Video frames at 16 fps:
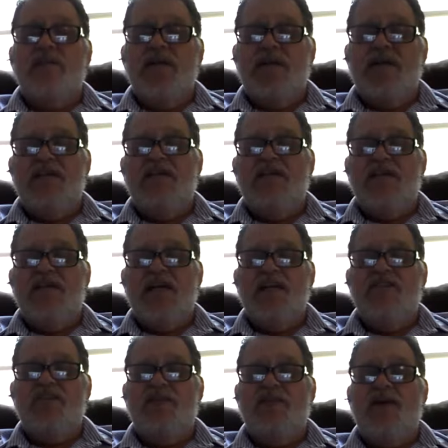This is
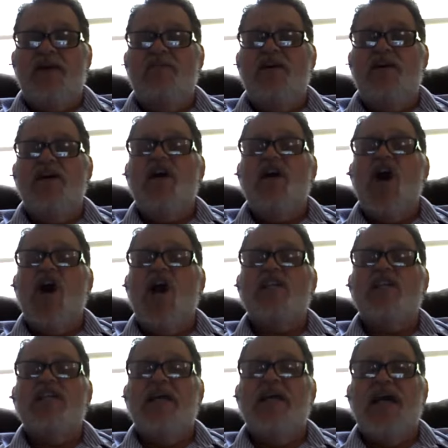getting to be a very
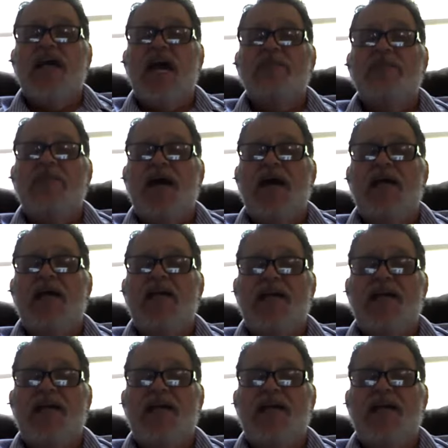costly campaign,